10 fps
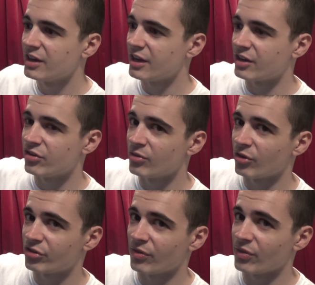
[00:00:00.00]
it can do
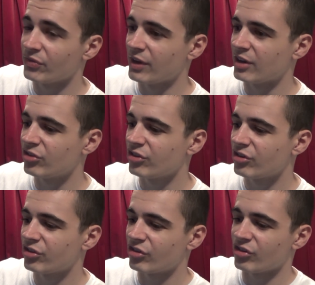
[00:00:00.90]
lots of other things,
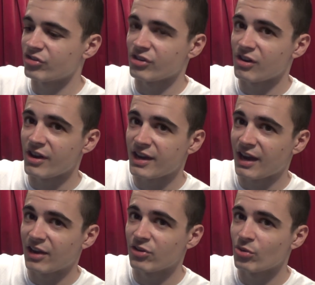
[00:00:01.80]
such as light
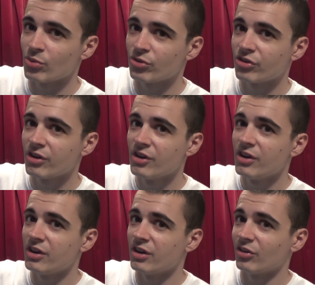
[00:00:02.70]
candles,
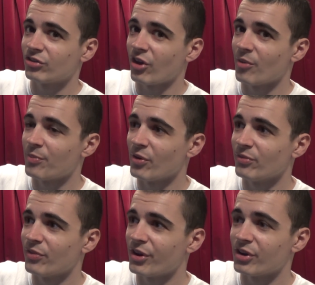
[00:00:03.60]
you know, start
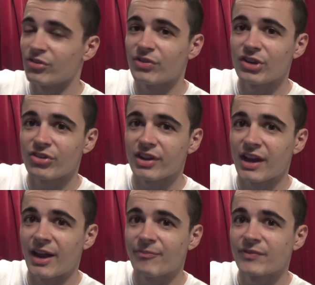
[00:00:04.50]
bonfires, things like
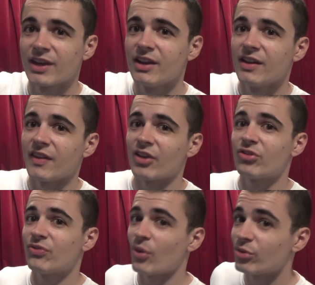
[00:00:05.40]
that,
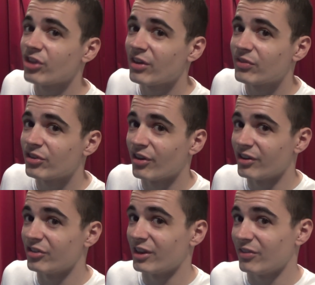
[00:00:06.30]
that's false
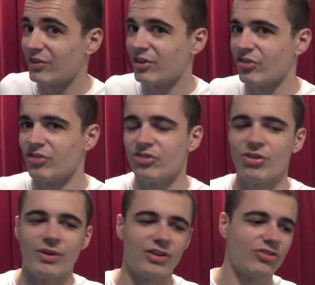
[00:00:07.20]
advertising if it doesn't
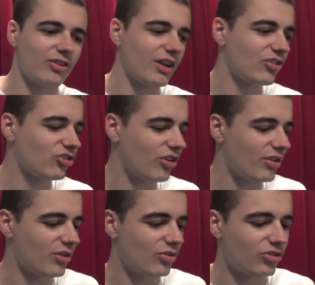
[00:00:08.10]
do it. So let's show
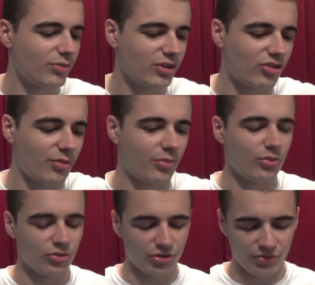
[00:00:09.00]
you some
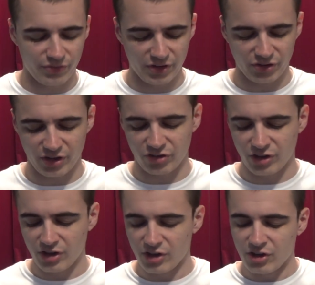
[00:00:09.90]
examples of things like this.
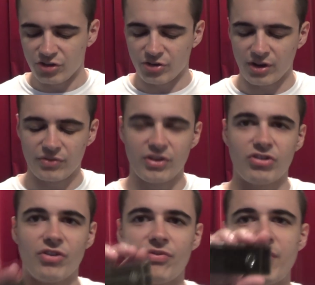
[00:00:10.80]
So I have
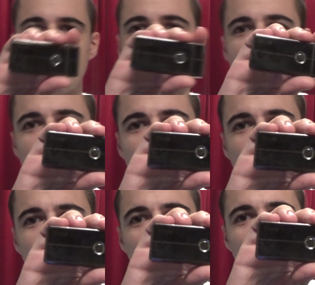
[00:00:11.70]
this V-Way or
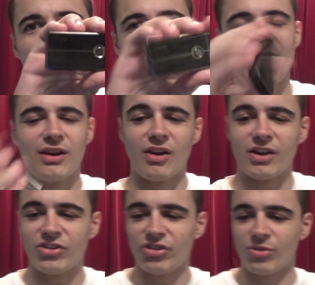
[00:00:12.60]
Huawei
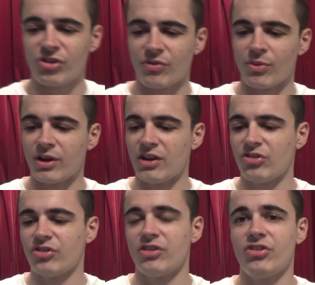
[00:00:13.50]
lighter, whichever one it
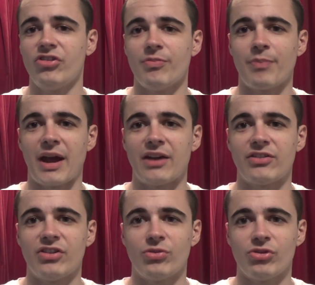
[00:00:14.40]
is. This isn't bad.
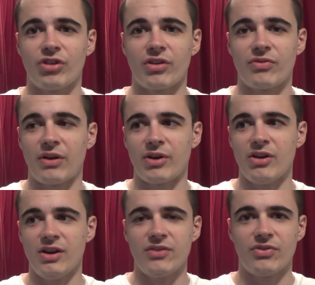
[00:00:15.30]
This was like very
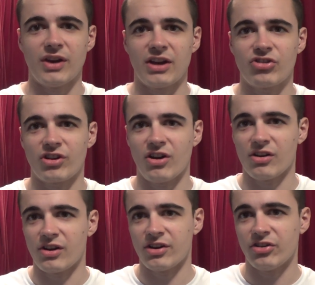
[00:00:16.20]
early for electric
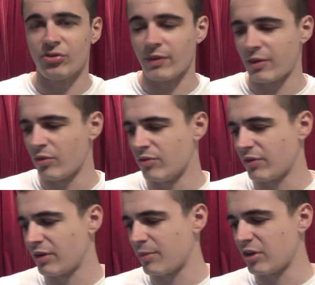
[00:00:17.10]
arc lighters when they weren't
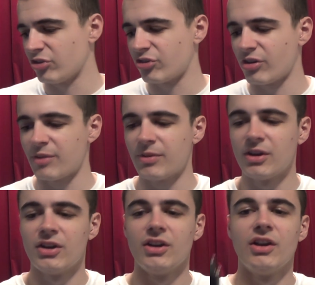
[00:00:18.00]
very mainstream.
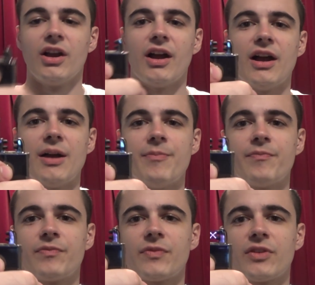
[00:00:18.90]

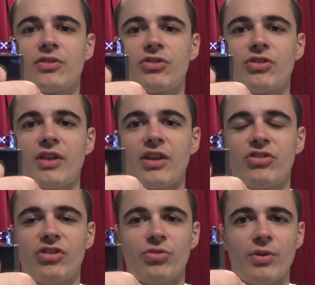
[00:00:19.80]
So
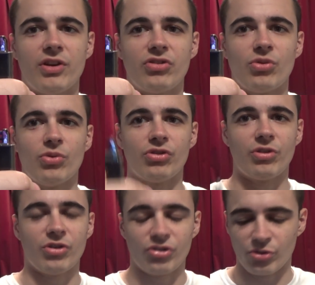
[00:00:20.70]
that's this one. It's
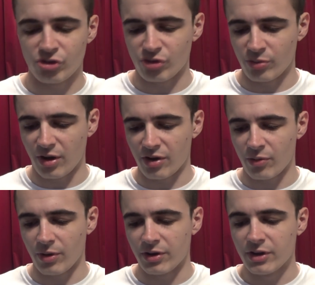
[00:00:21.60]
also a sort of dual
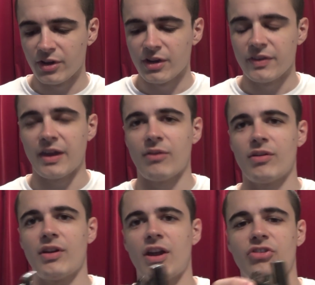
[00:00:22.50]
arc one.
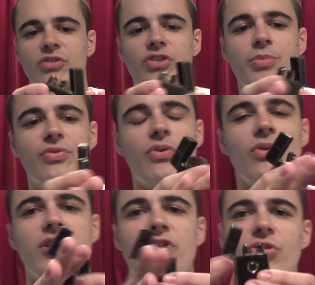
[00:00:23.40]
Now, as I've said
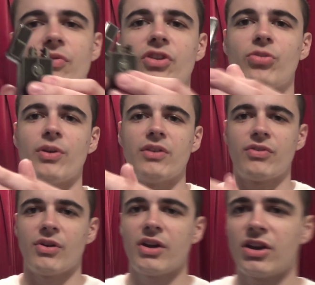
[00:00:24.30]
before, the issue of this one,
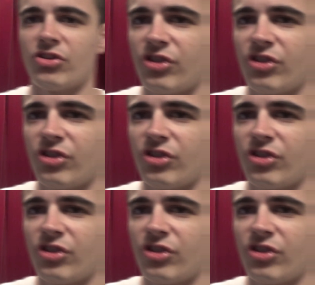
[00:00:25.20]
if you're lighting a